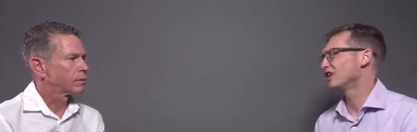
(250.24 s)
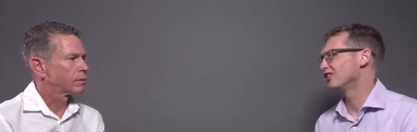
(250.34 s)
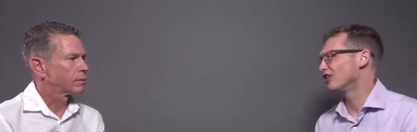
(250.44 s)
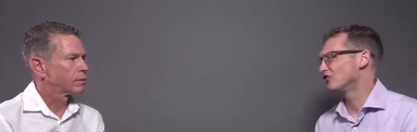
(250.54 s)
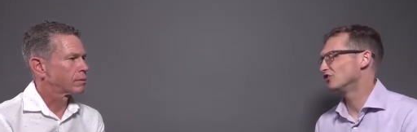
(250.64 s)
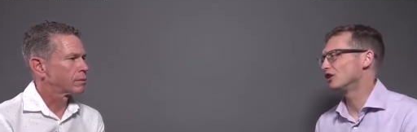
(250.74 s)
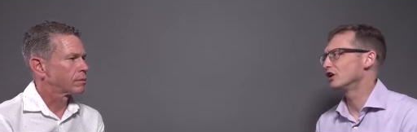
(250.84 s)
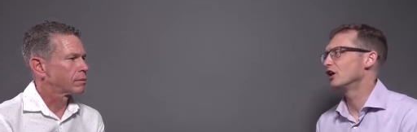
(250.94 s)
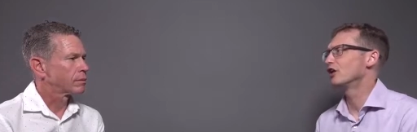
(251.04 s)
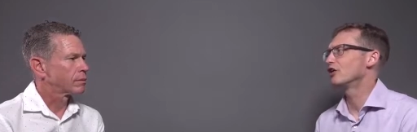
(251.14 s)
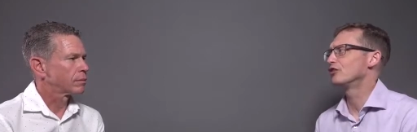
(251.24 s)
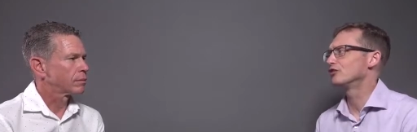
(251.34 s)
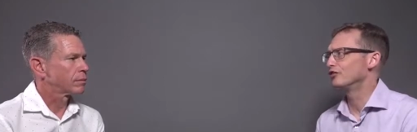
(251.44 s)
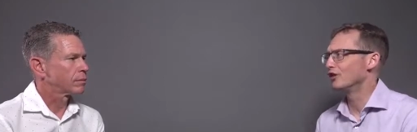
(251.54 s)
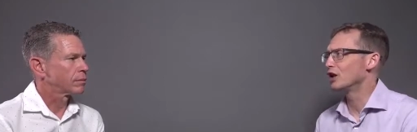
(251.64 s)
Speaker 1: essentially a, a kind
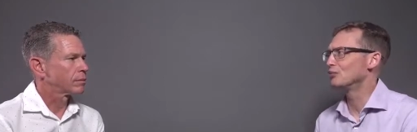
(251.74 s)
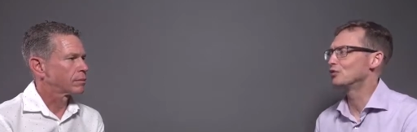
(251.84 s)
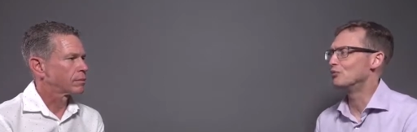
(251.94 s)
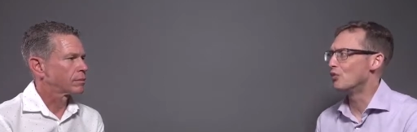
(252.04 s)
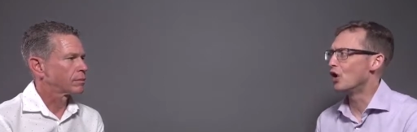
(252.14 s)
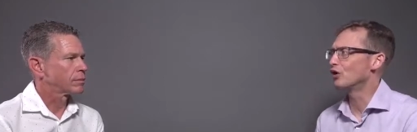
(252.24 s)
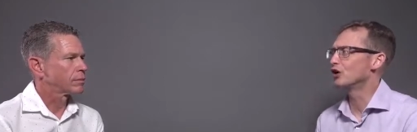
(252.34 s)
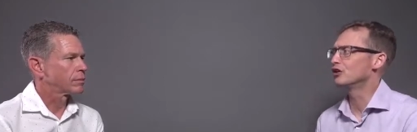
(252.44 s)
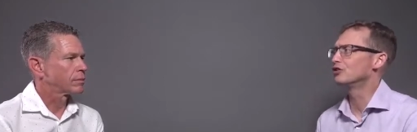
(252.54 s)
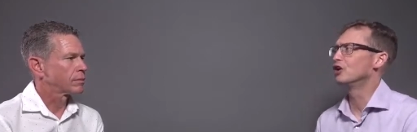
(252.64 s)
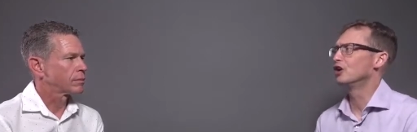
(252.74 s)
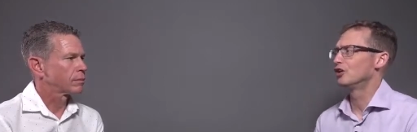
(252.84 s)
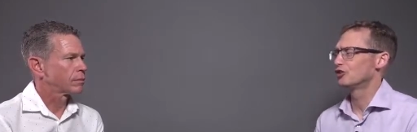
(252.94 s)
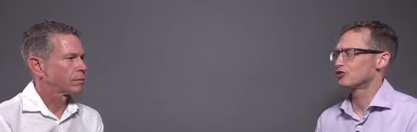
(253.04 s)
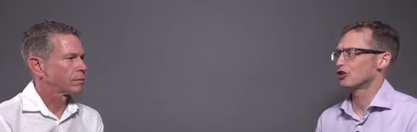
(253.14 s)
of developed market
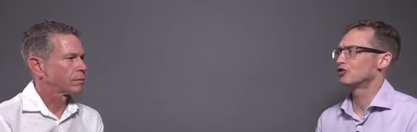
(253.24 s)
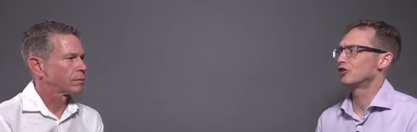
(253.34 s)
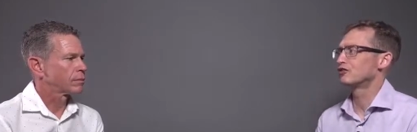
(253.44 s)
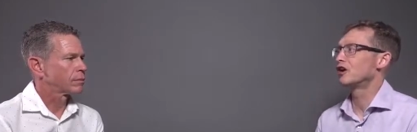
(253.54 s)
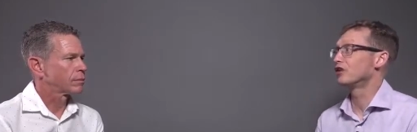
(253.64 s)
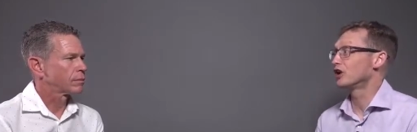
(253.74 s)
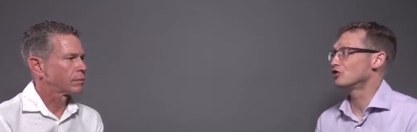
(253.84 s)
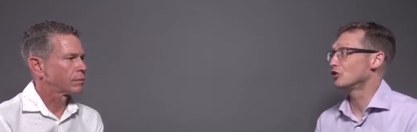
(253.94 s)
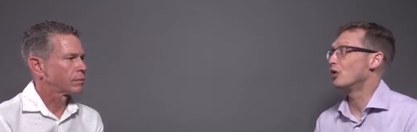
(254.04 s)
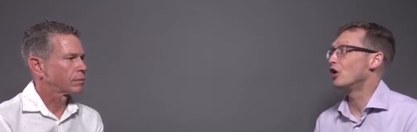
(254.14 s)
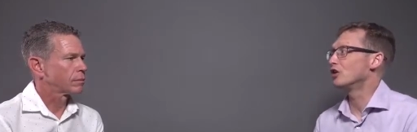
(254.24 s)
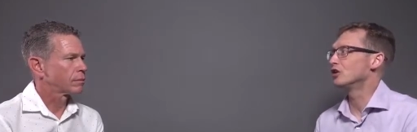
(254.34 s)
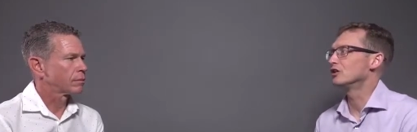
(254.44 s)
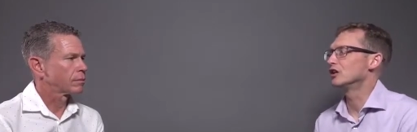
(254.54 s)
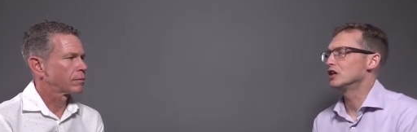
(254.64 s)
structure for our financial
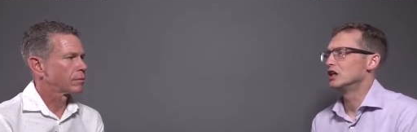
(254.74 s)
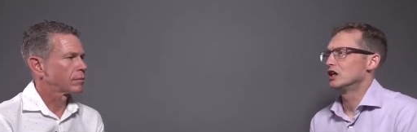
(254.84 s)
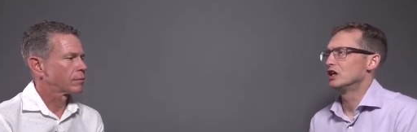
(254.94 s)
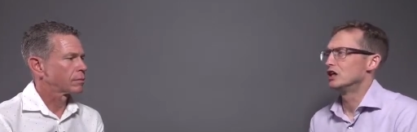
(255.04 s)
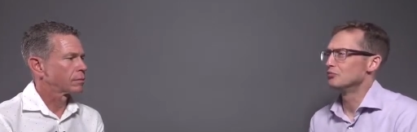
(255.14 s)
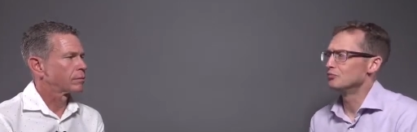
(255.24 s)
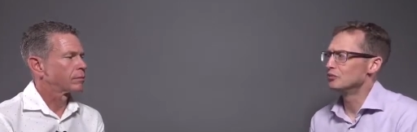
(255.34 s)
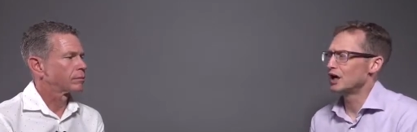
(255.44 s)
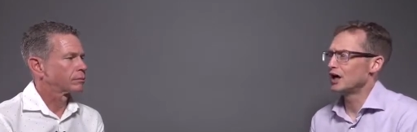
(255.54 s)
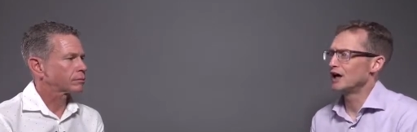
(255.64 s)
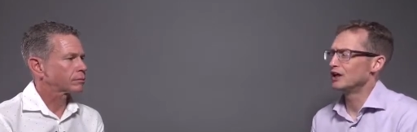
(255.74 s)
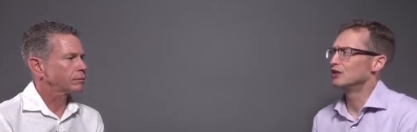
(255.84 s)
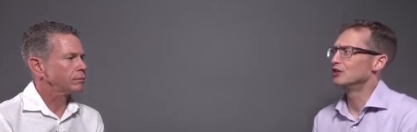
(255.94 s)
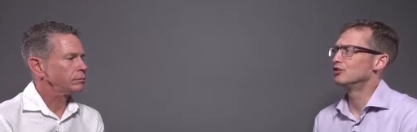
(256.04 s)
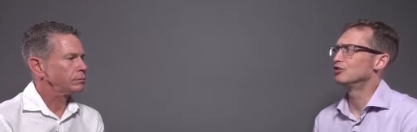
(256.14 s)
market, um,
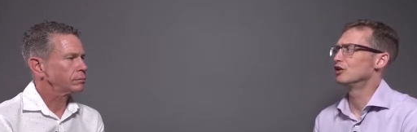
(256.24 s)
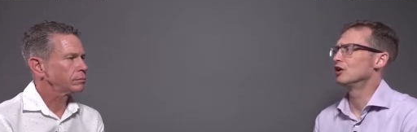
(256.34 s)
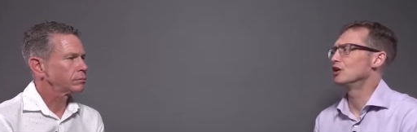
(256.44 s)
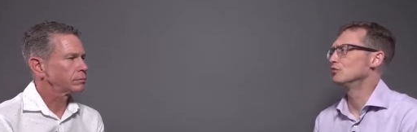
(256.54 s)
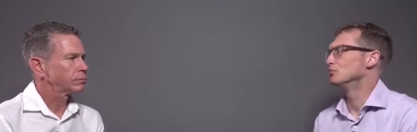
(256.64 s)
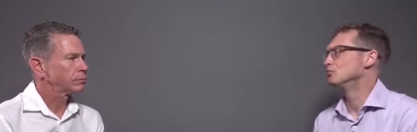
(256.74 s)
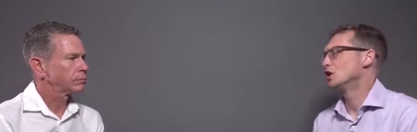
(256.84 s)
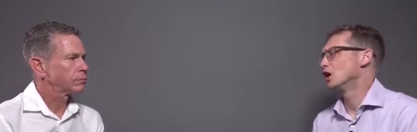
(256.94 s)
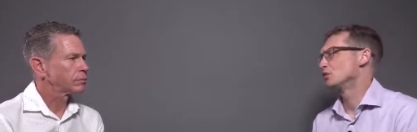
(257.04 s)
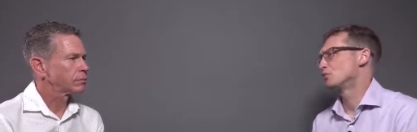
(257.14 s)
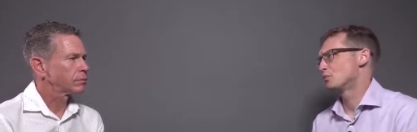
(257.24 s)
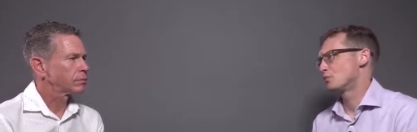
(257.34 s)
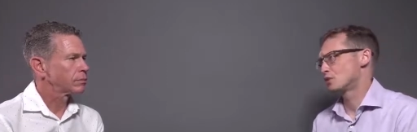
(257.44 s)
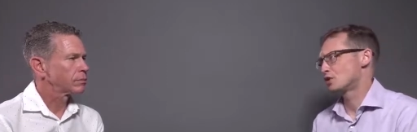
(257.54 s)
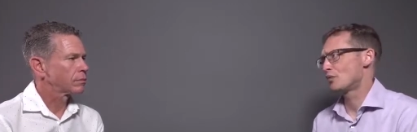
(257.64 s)
and um,
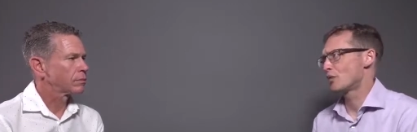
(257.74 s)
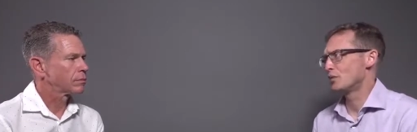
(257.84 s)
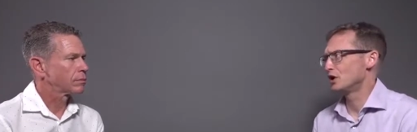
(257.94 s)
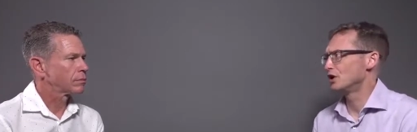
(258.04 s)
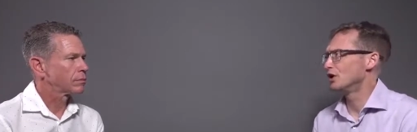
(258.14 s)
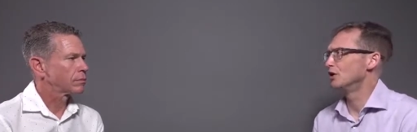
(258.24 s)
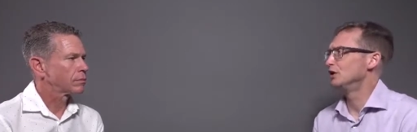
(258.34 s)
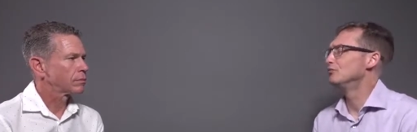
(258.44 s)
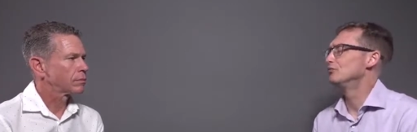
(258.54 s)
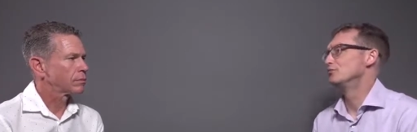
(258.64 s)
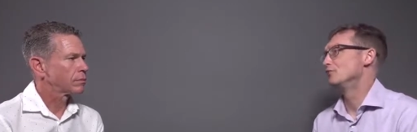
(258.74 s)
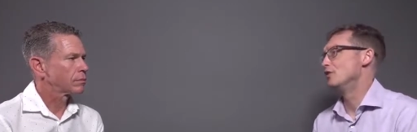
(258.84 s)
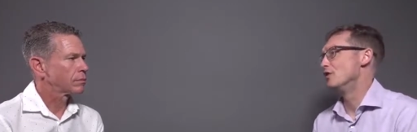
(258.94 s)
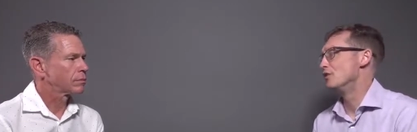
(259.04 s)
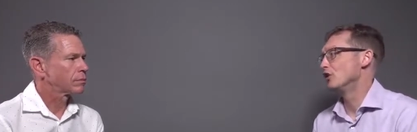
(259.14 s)
probably
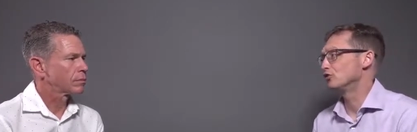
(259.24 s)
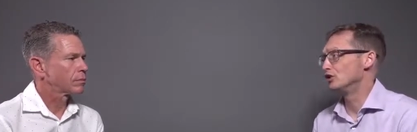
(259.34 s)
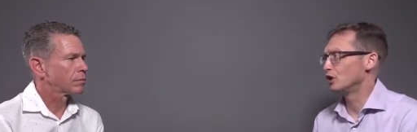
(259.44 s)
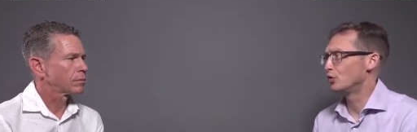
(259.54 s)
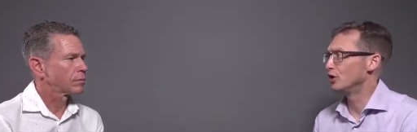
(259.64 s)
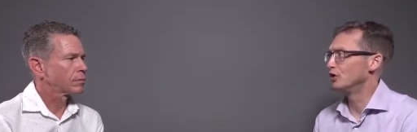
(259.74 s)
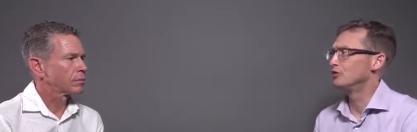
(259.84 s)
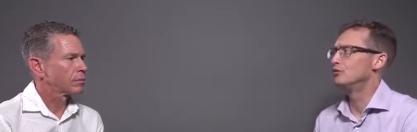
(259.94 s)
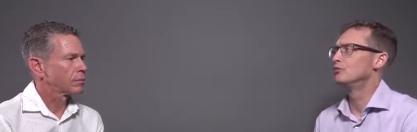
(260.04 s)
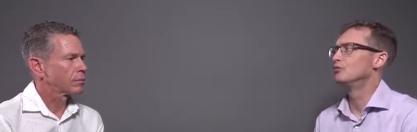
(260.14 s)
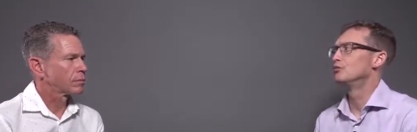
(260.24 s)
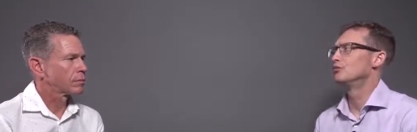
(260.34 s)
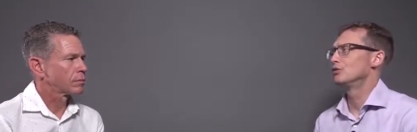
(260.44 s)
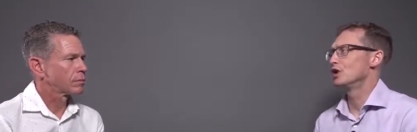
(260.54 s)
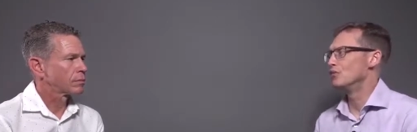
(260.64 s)
the most liquid
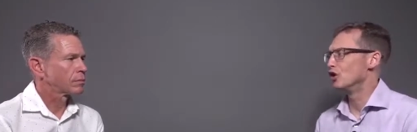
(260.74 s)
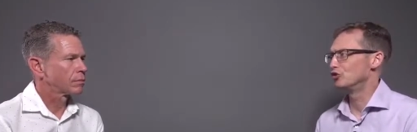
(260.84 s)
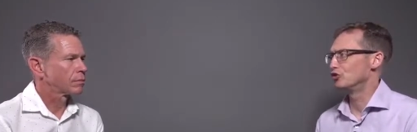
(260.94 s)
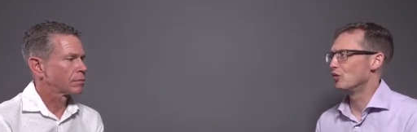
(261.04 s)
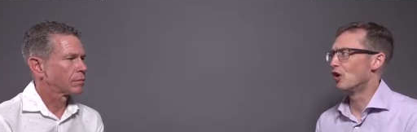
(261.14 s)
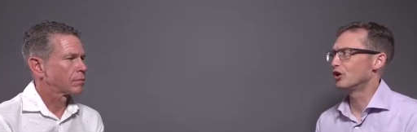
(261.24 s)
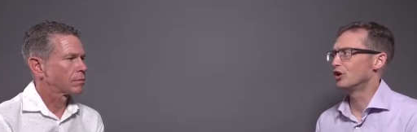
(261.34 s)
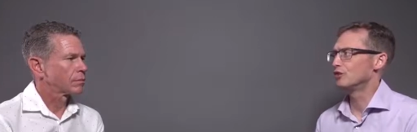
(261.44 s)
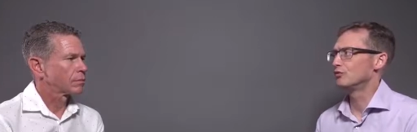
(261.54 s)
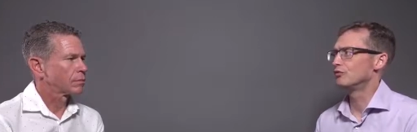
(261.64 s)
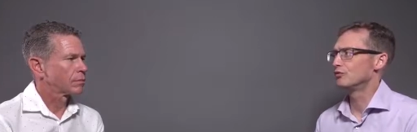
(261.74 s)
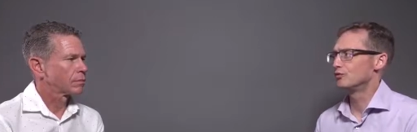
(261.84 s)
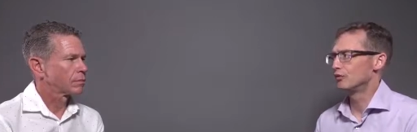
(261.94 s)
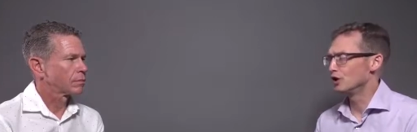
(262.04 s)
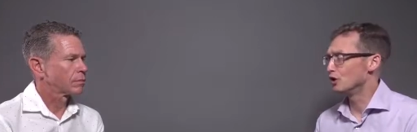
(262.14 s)
emerging market
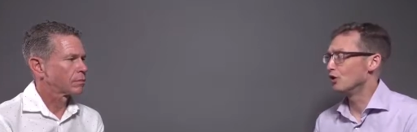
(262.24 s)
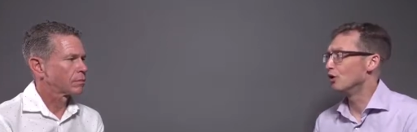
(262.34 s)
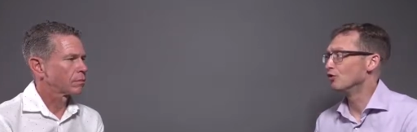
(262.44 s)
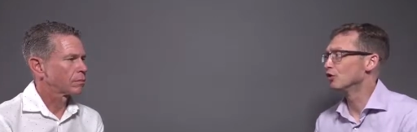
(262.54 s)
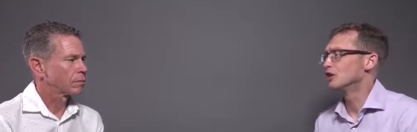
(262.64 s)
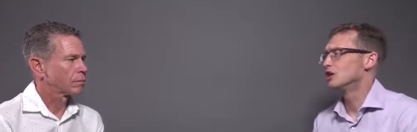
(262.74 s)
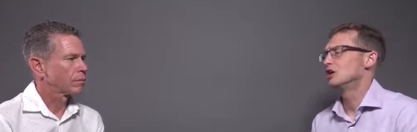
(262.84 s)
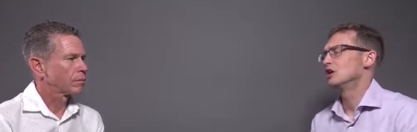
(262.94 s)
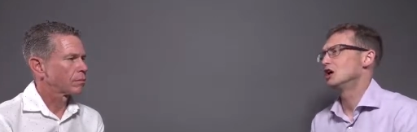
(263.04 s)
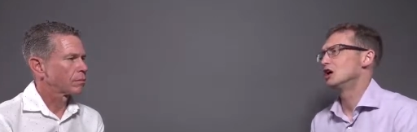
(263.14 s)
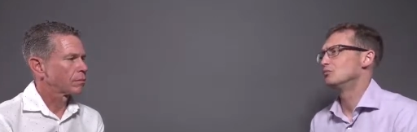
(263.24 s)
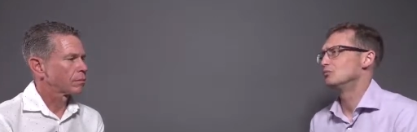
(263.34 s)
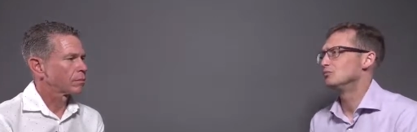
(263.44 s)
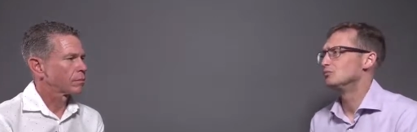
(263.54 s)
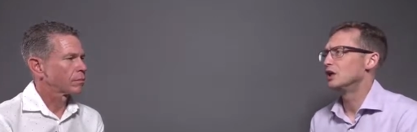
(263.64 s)
in the world.
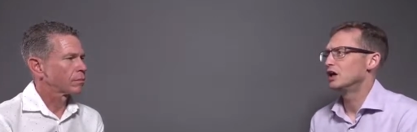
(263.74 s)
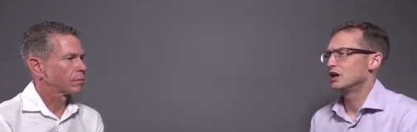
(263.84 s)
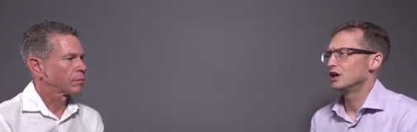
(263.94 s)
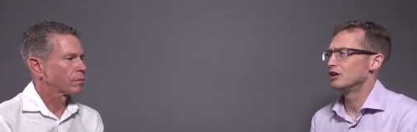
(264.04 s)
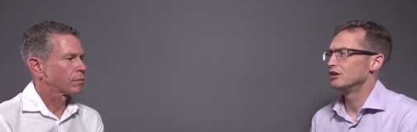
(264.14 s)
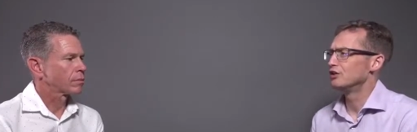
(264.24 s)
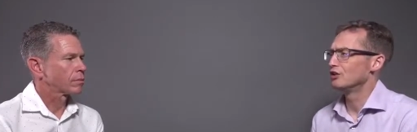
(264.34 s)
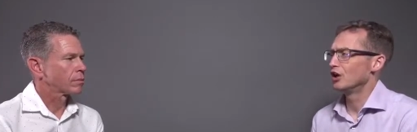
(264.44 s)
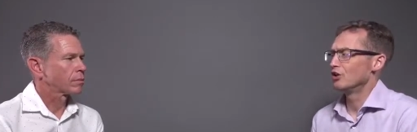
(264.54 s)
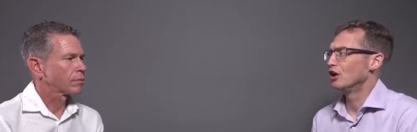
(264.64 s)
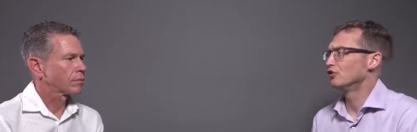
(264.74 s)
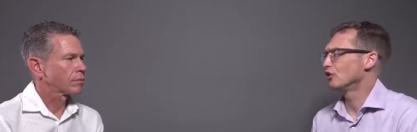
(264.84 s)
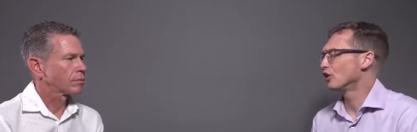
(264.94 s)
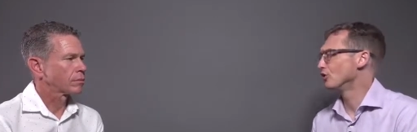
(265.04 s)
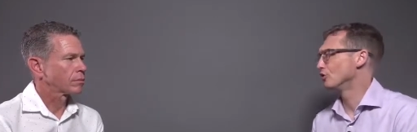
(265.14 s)
Um, and, and, and
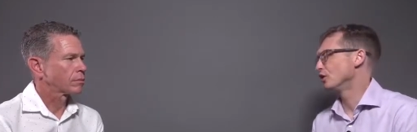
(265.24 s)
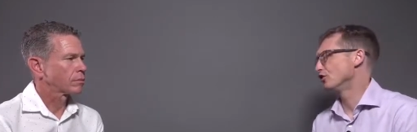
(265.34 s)
so it